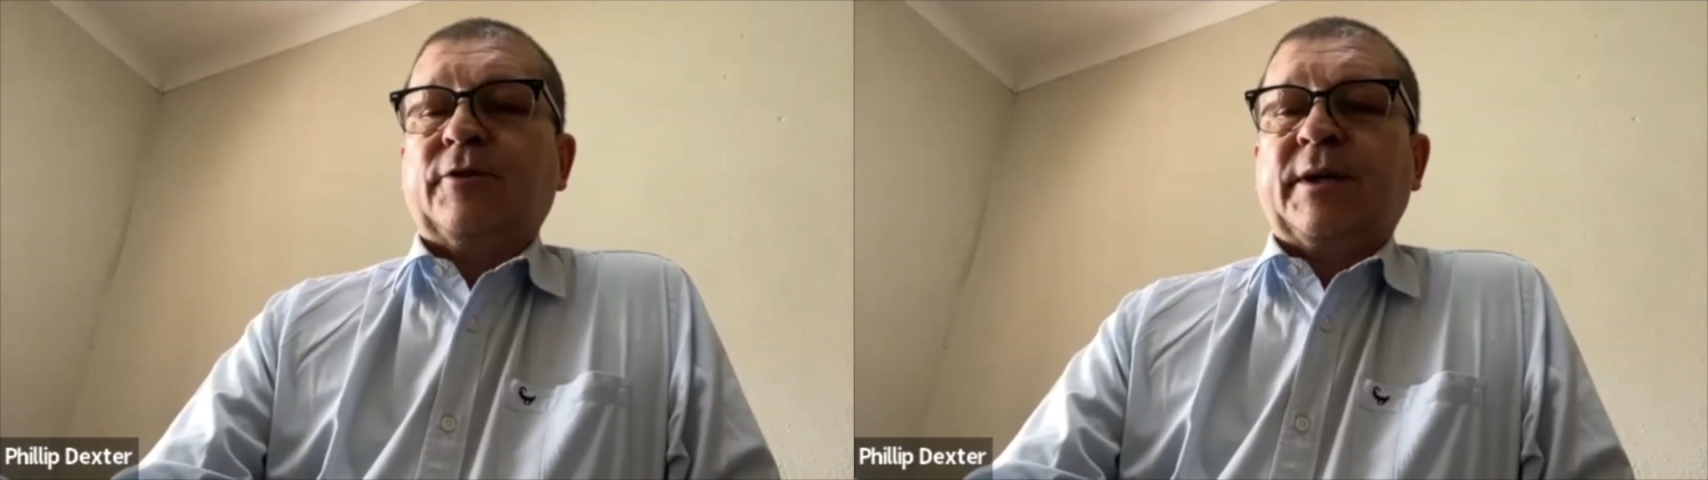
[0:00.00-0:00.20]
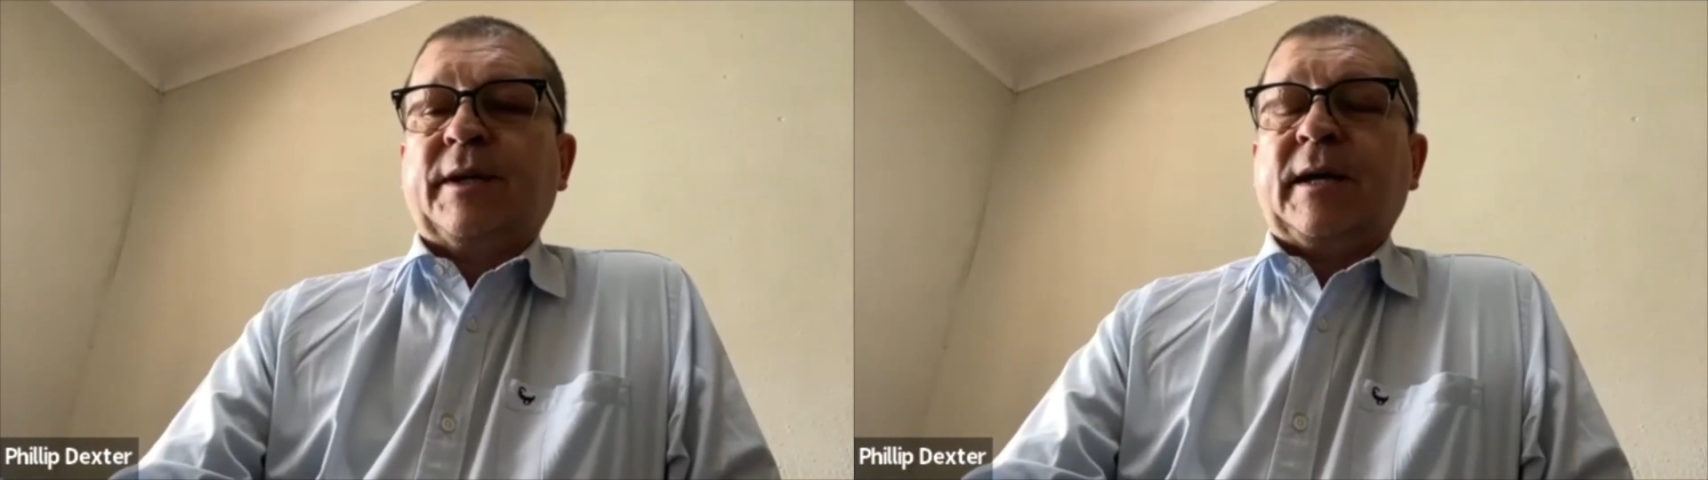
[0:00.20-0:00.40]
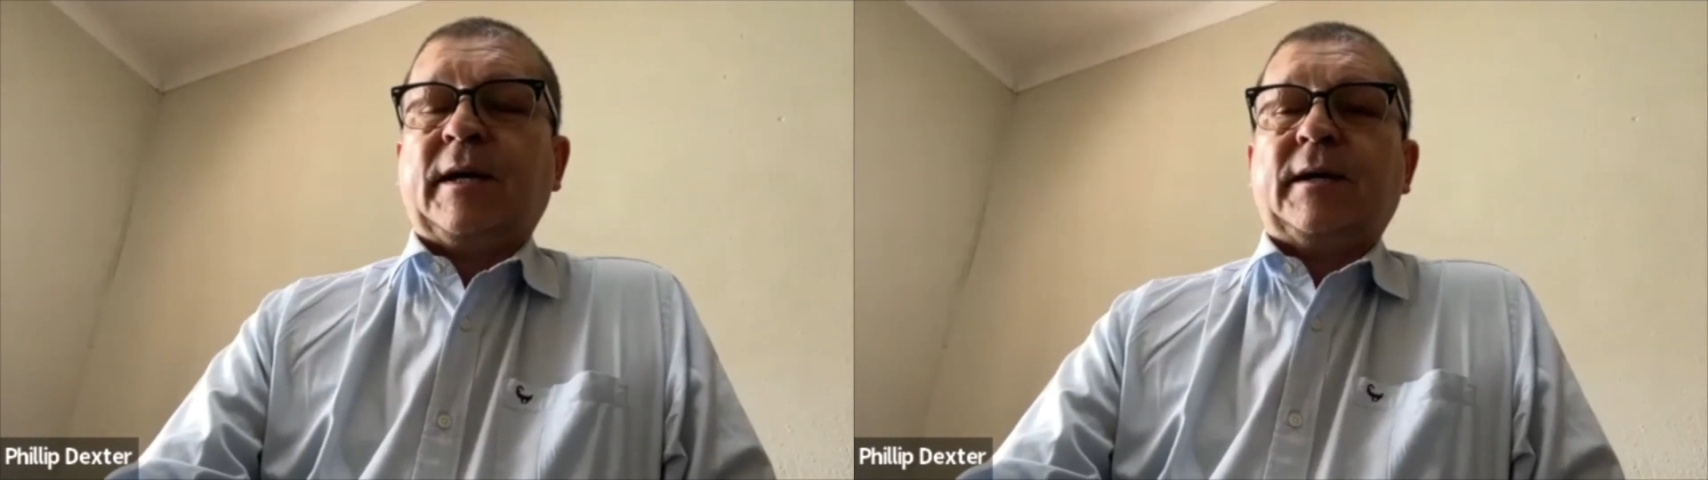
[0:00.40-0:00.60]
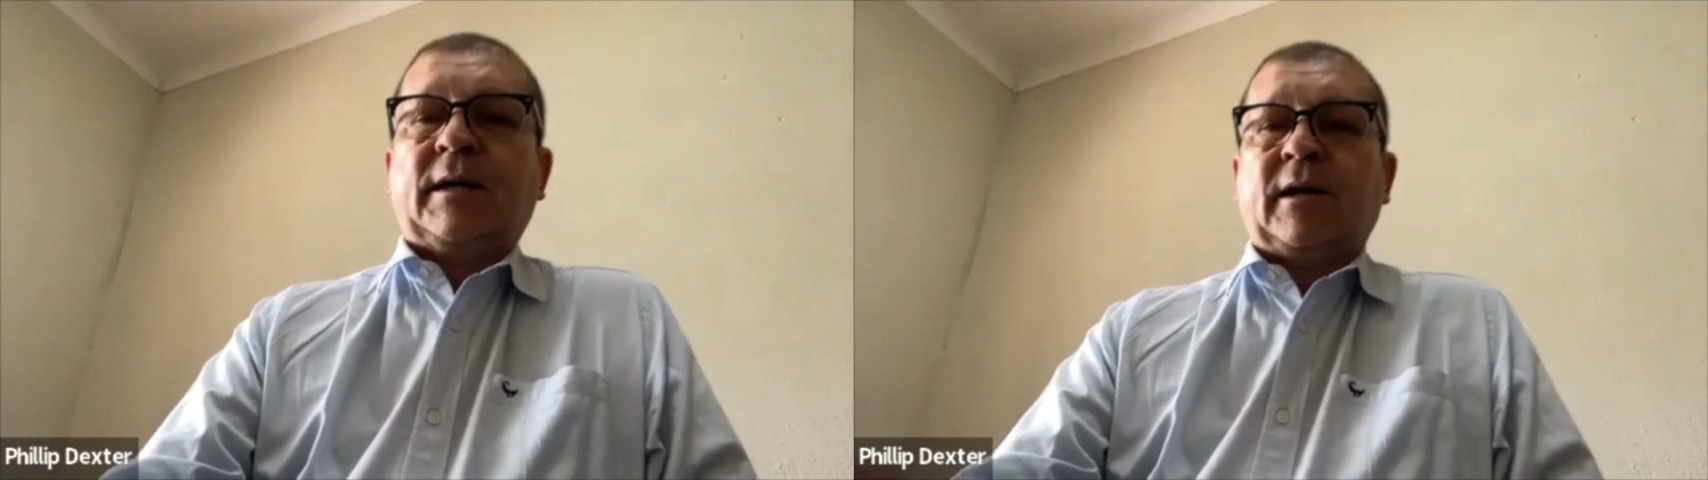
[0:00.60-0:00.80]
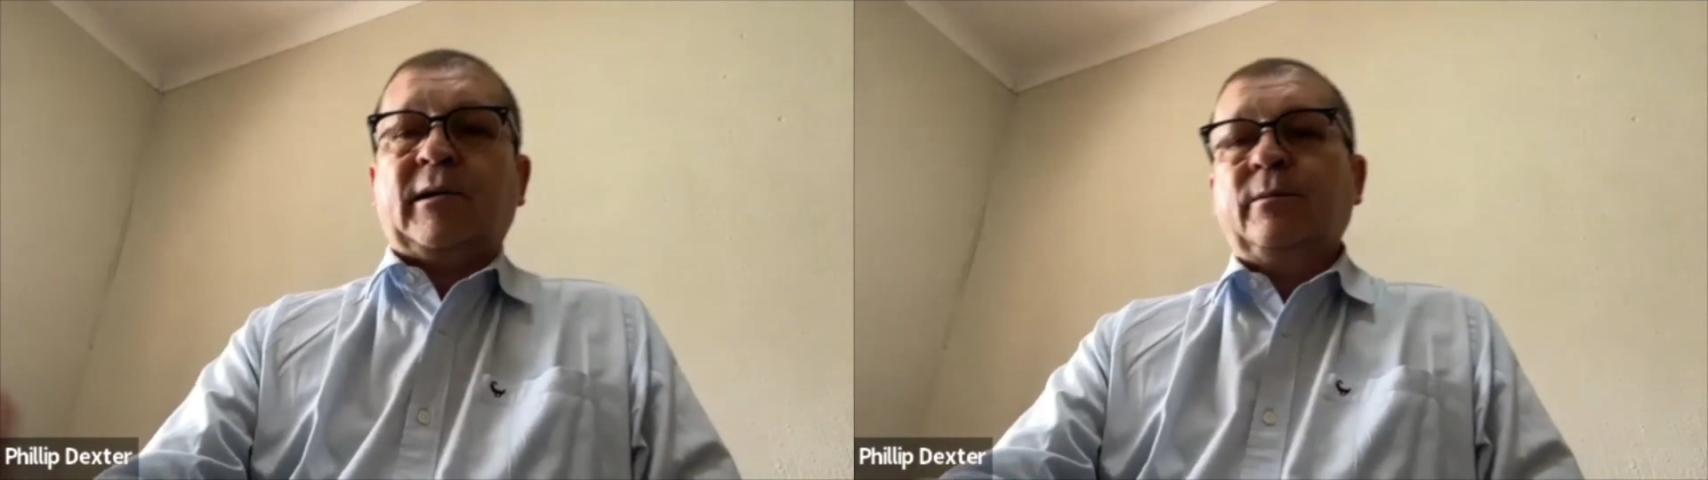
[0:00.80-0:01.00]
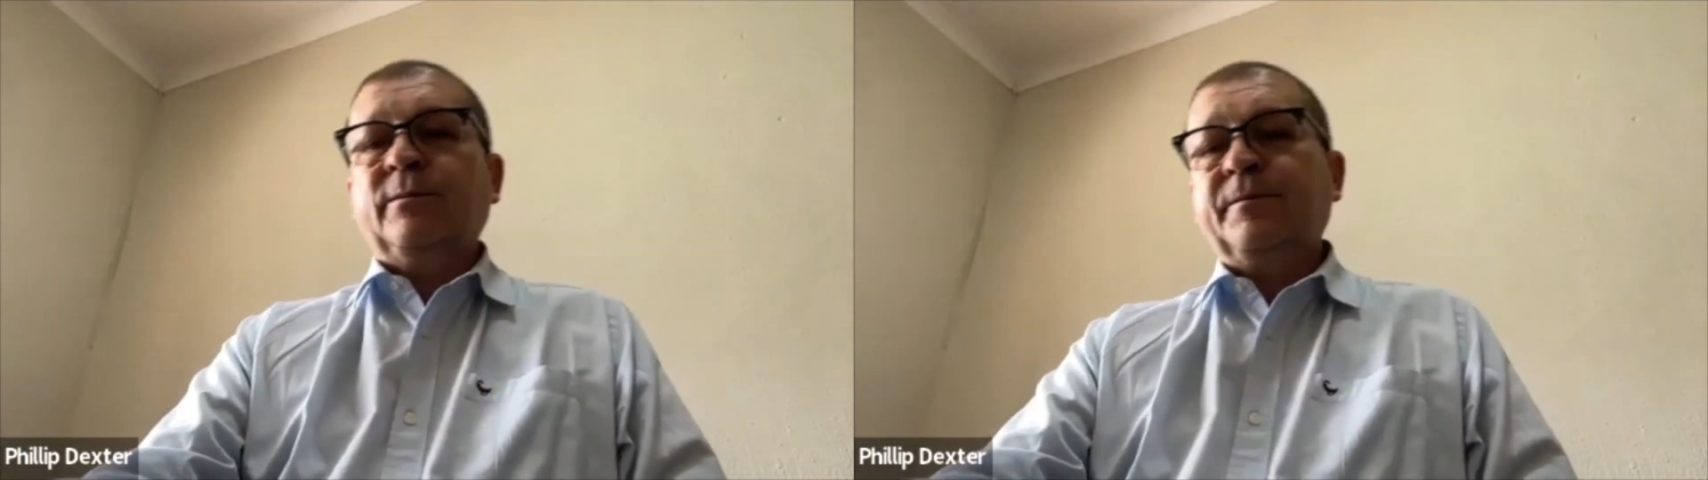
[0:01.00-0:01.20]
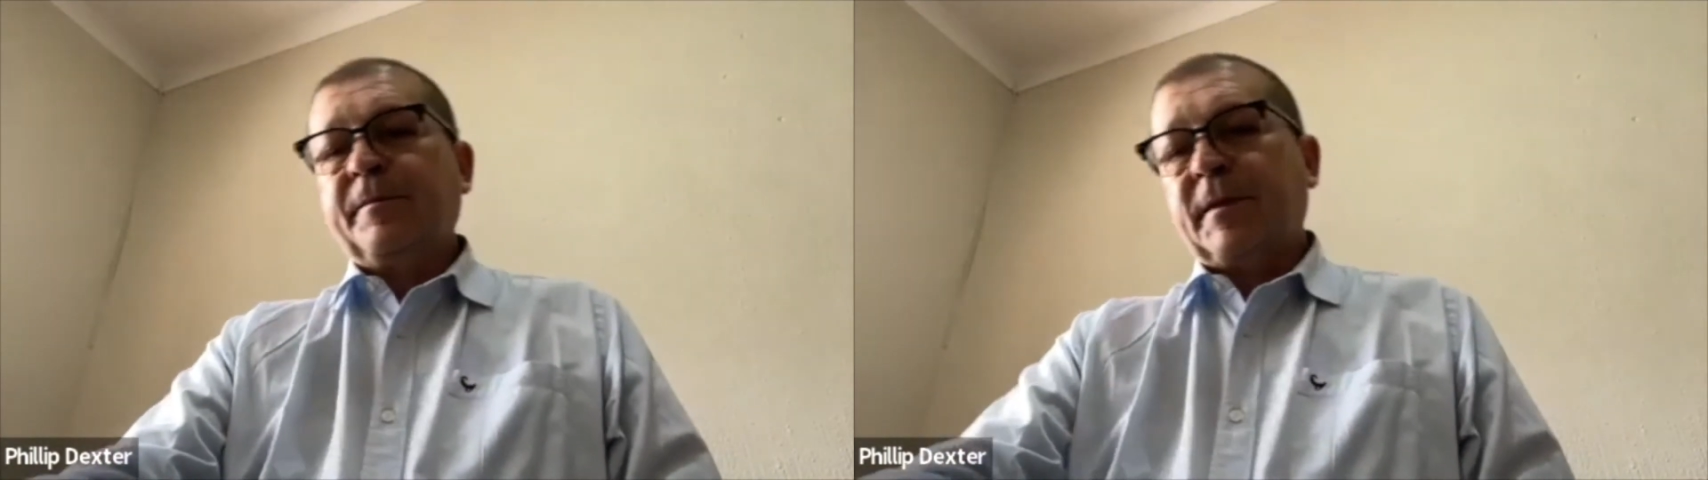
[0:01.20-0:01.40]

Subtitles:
got a home,